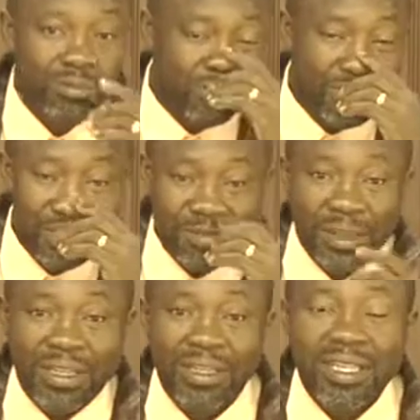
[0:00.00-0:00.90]
would have
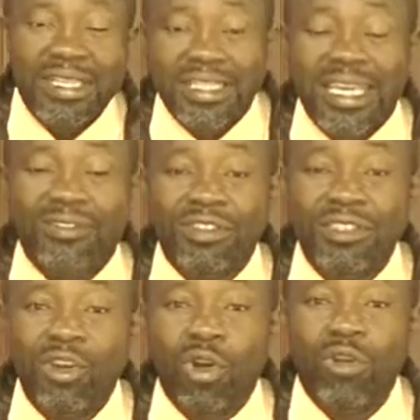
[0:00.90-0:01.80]
been
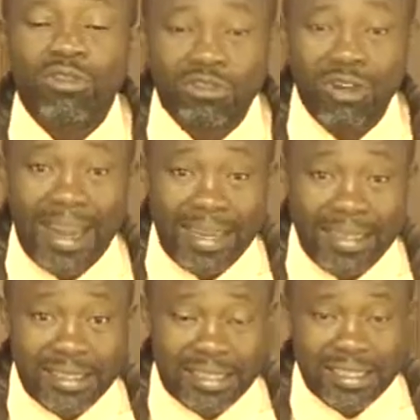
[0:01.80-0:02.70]
given our
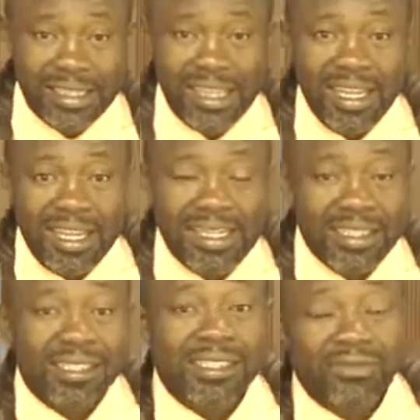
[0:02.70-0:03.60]
rights, and
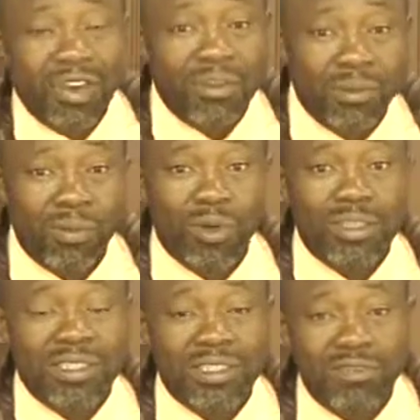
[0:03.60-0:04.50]
this is very
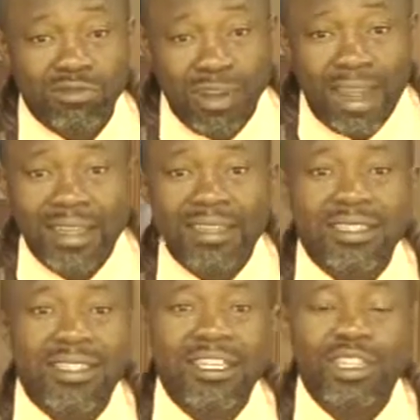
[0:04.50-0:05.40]
important, the
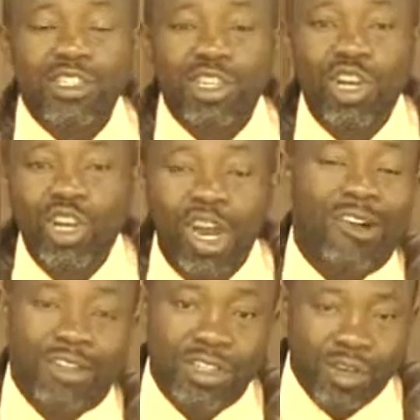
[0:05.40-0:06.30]
right to
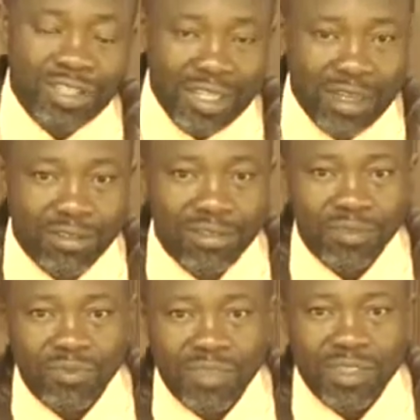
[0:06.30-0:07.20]
govern ourselves.
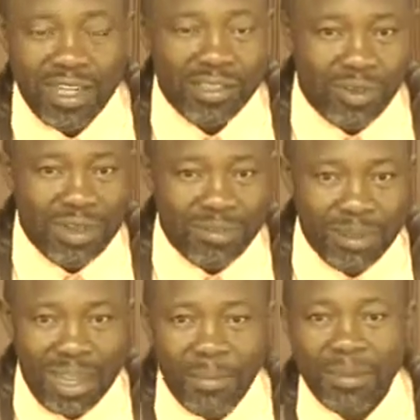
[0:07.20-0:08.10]
That is what has
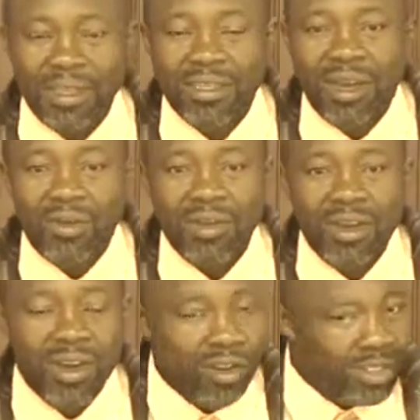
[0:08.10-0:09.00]
been happening. Now,
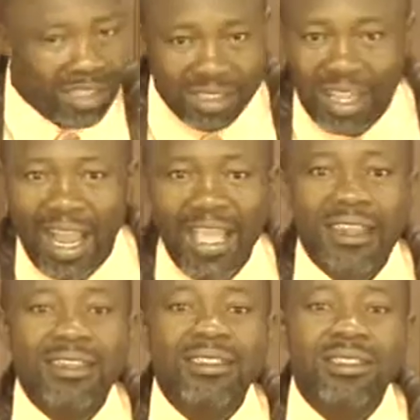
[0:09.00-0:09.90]
on this
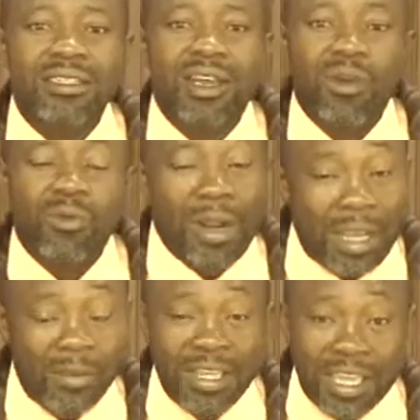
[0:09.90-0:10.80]
island,
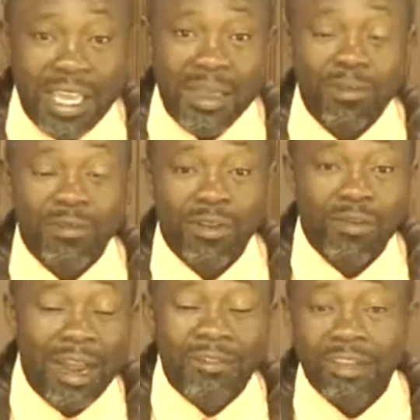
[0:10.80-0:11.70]
whether we came
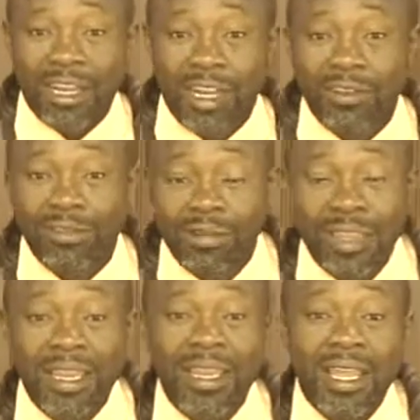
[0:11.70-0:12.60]
from Africa, from
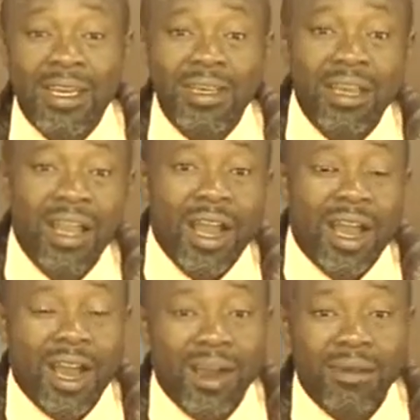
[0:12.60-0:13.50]
India,
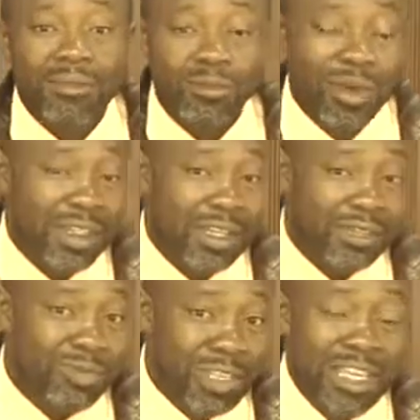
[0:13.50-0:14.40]
whether
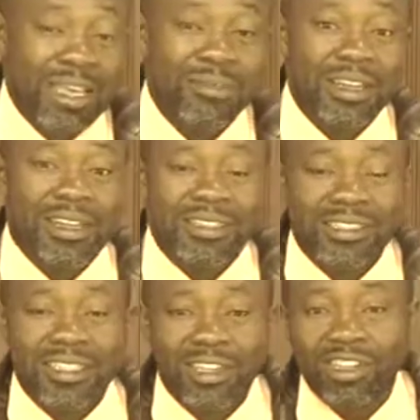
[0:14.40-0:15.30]
we came in as
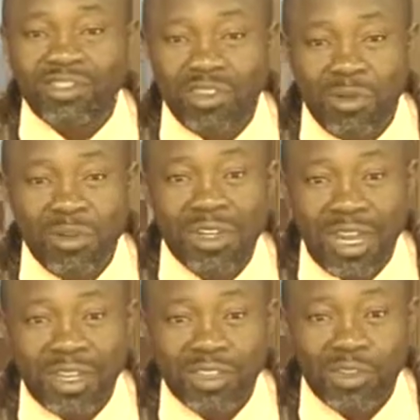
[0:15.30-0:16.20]
industrial
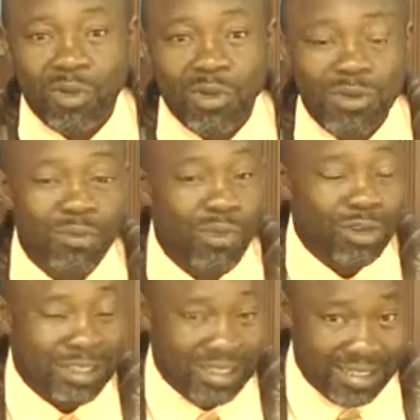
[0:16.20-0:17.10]
workers or we were
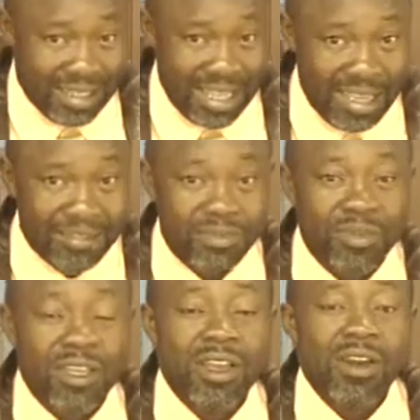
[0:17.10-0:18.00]
bought as slaves,
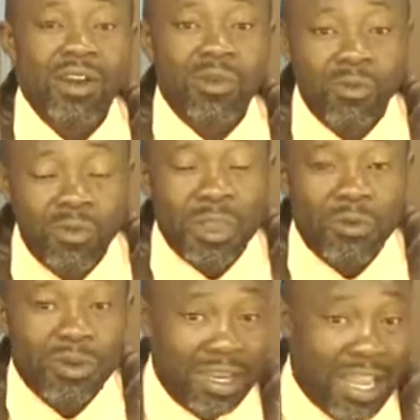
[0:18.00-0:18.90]
we
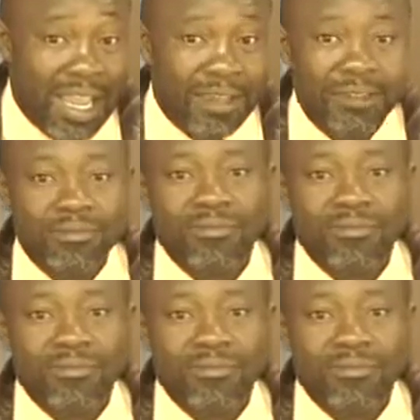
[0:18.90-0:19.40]
were here.